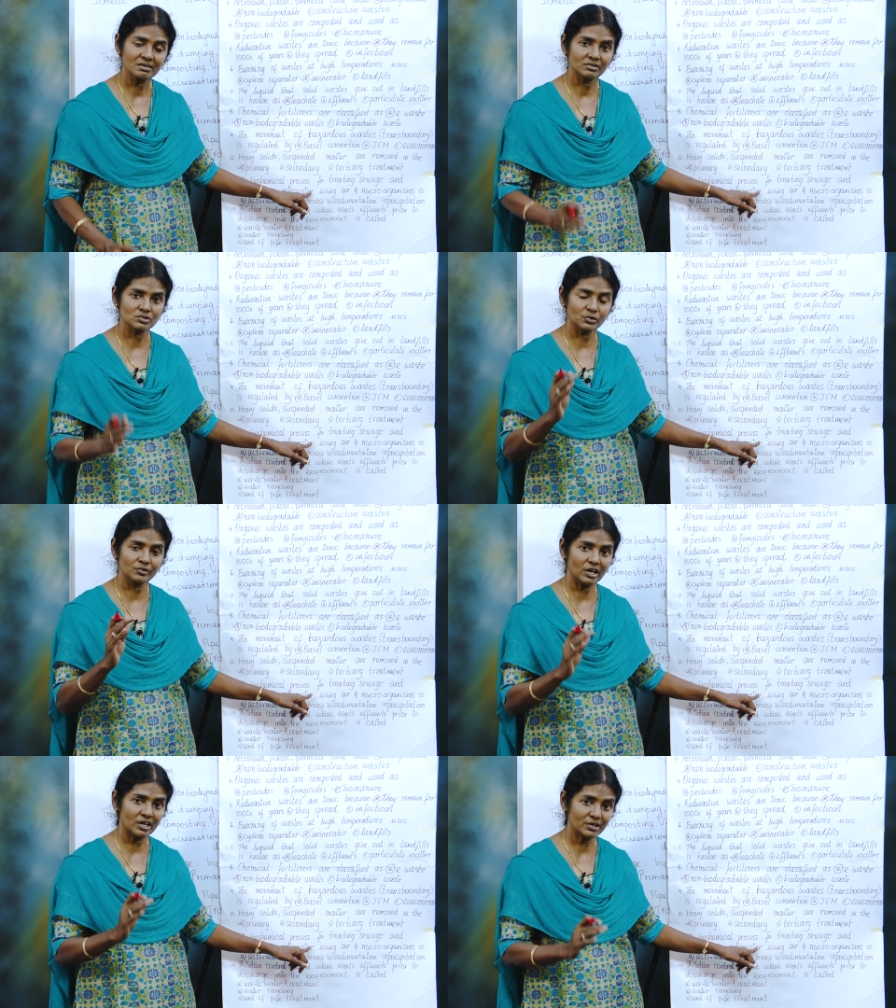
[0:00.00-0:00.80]
So
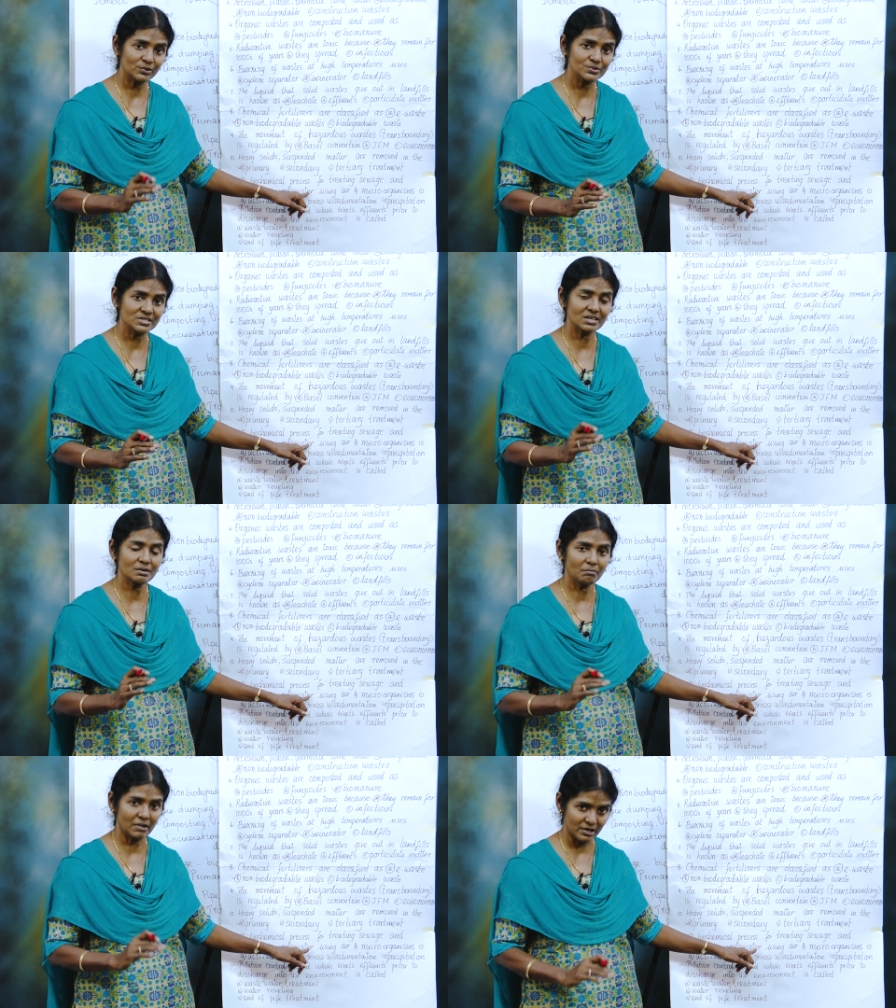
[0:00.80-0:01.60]
you are
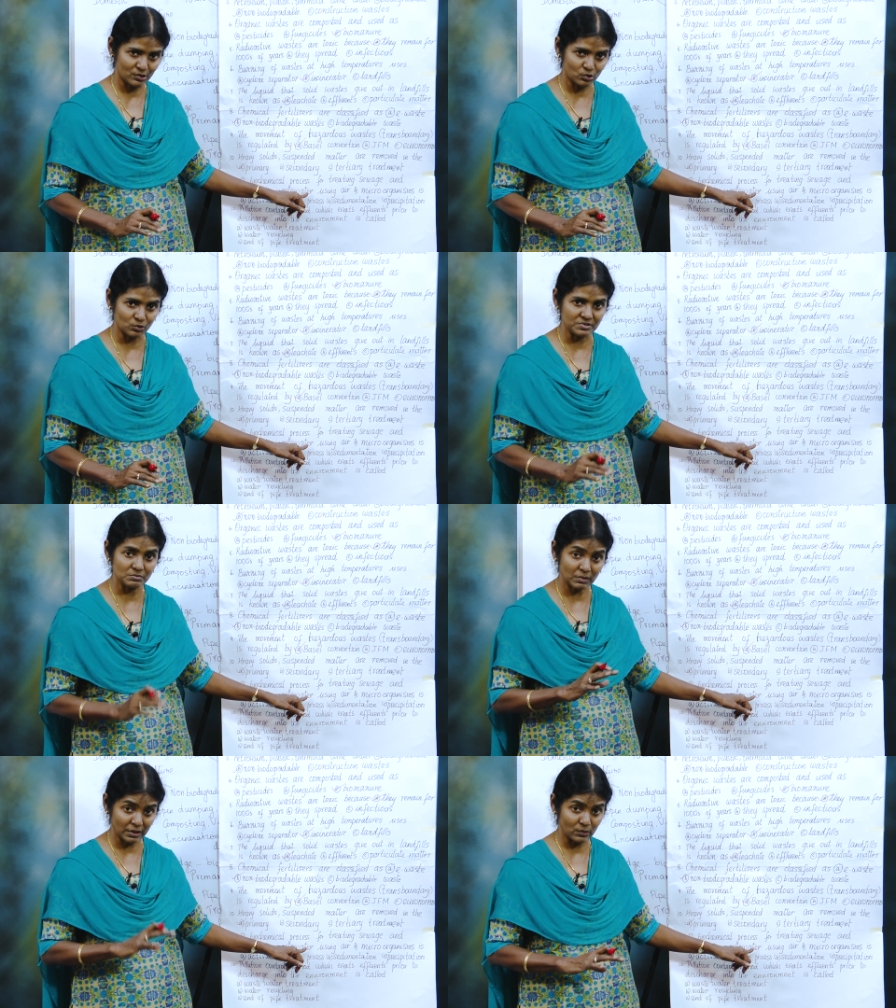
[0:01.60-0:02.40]
using microbes,
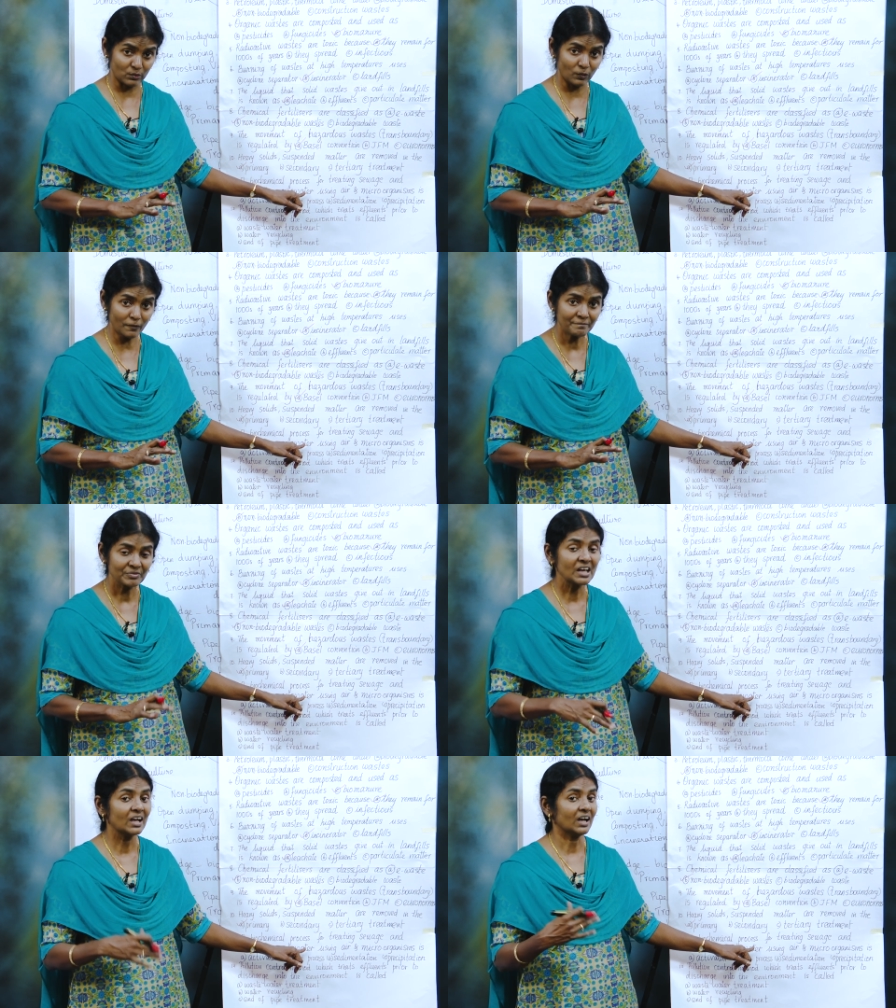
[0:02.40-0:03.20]
bio
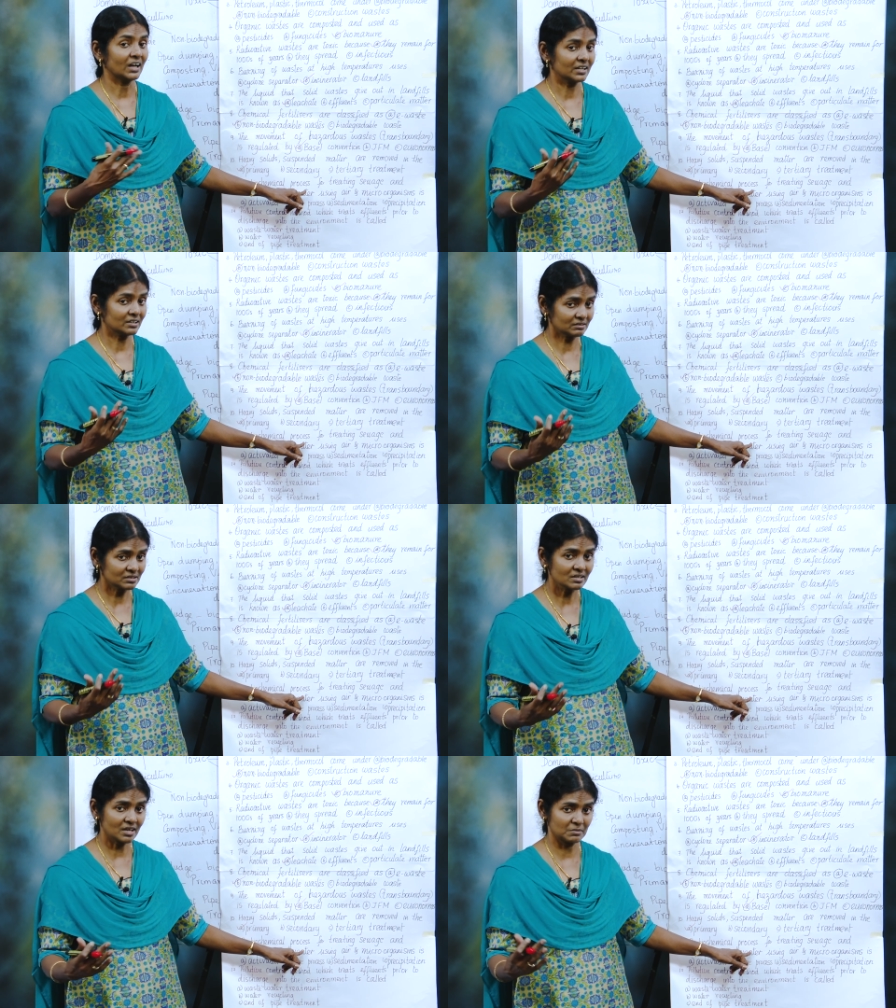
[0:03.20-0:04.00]
and
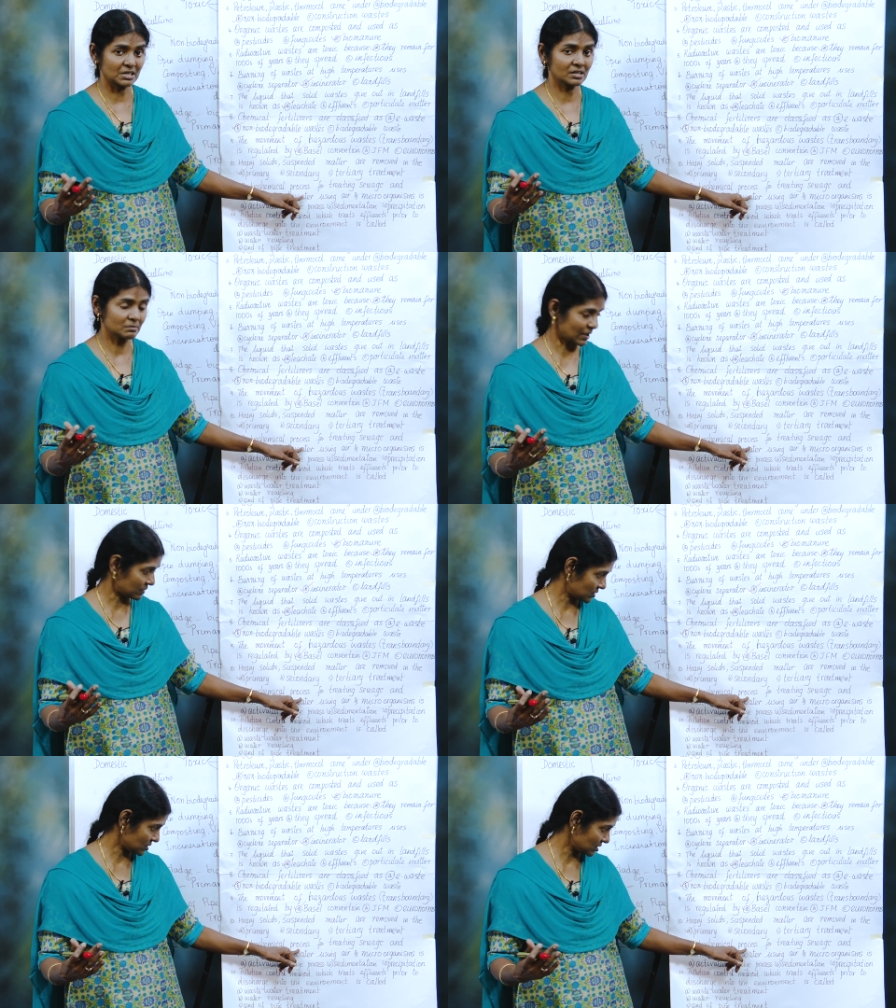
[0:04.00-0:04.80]
chemical
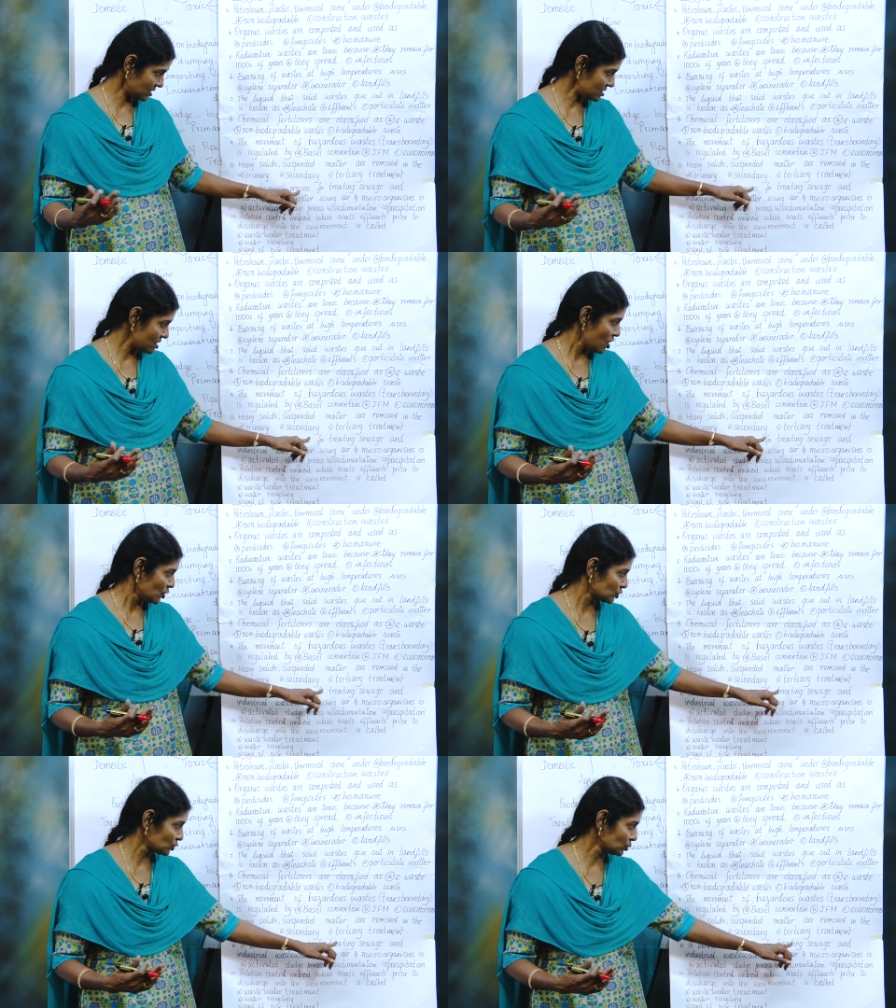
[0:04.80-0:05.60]
method
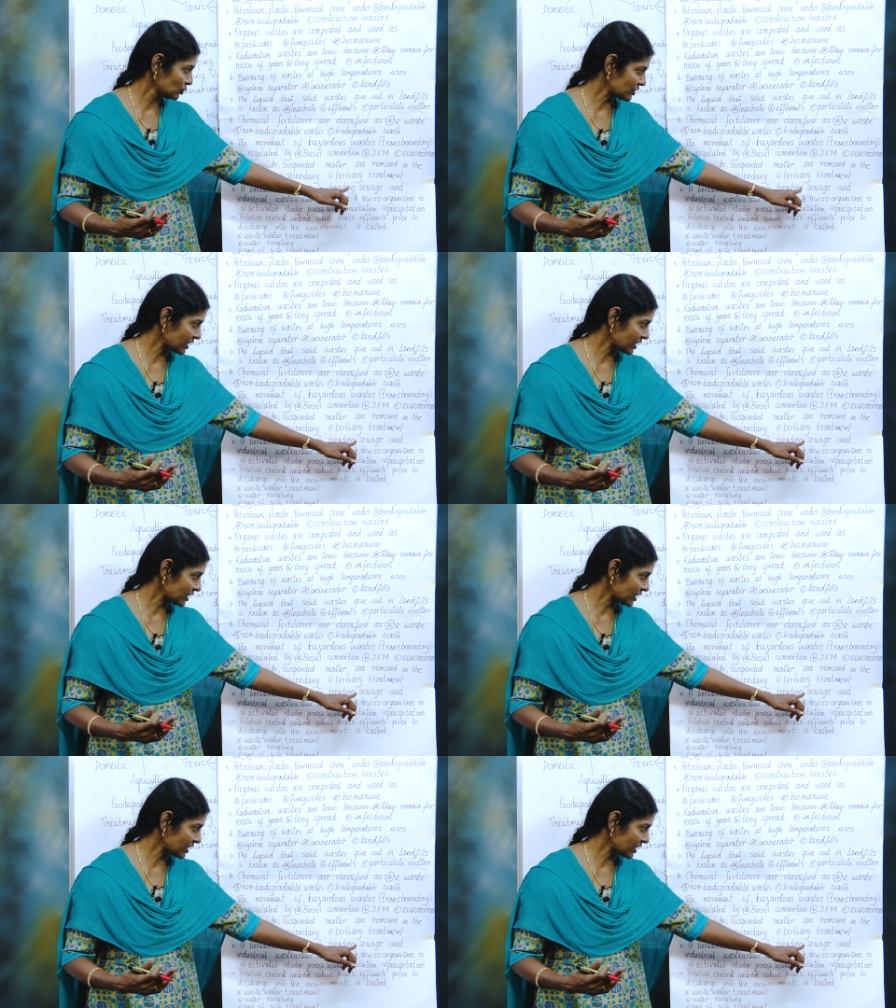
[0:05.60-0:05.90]
to